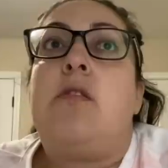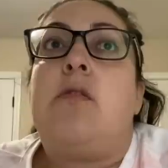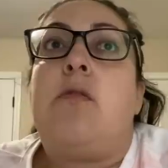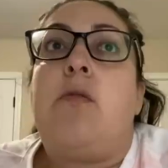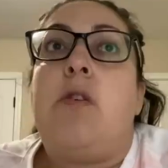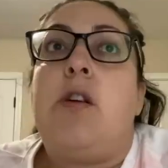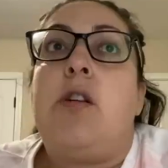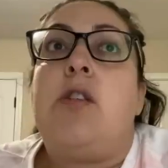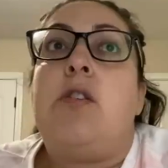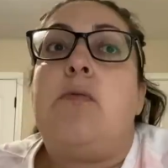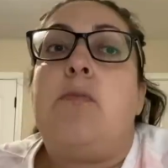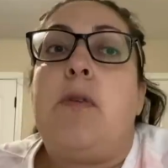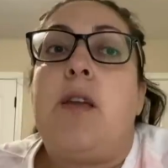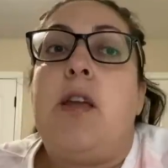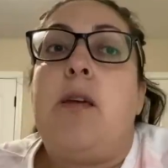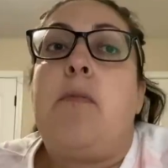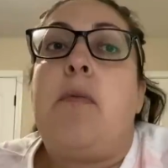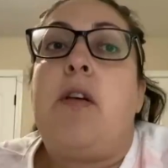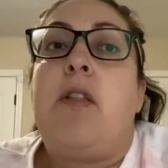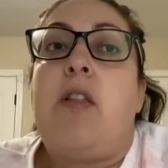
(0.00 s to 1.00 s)
going to
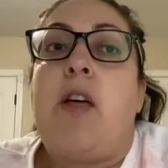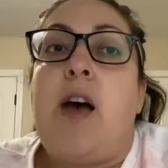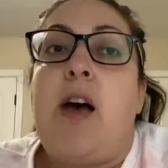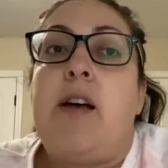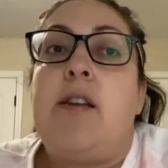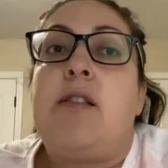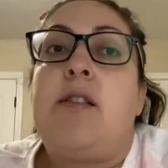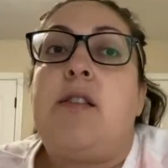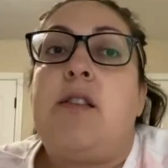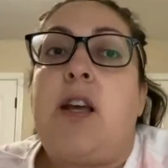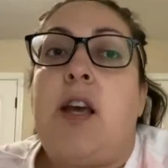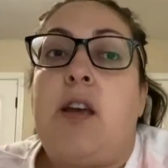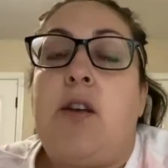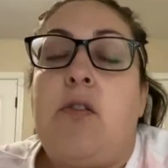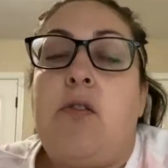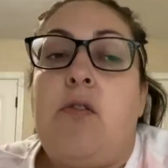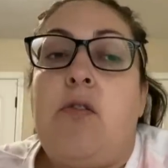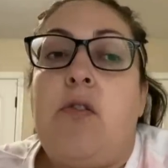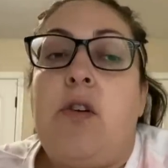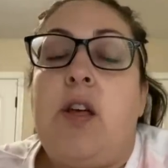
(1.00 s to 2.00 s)
be my last
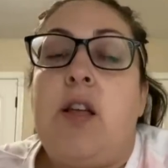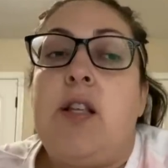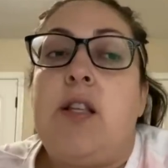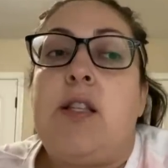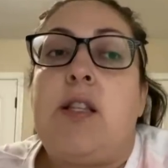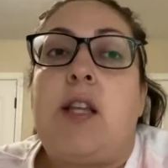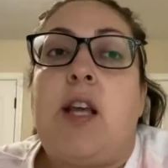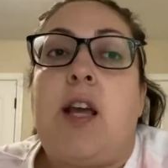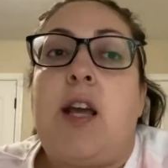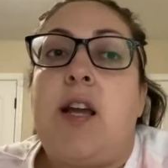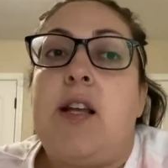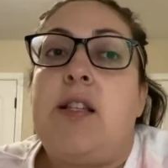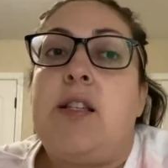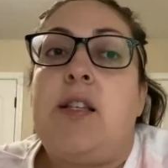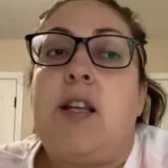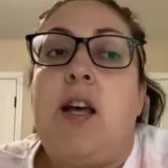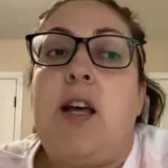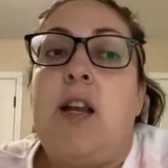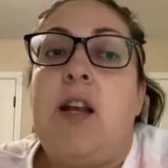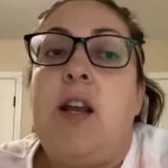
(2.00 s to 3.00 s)
cycle because like I
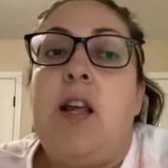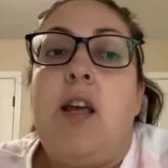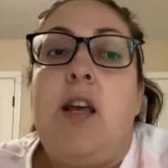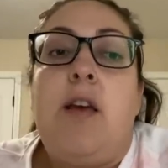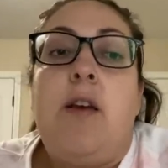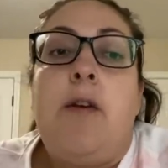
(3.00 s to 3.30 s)
said,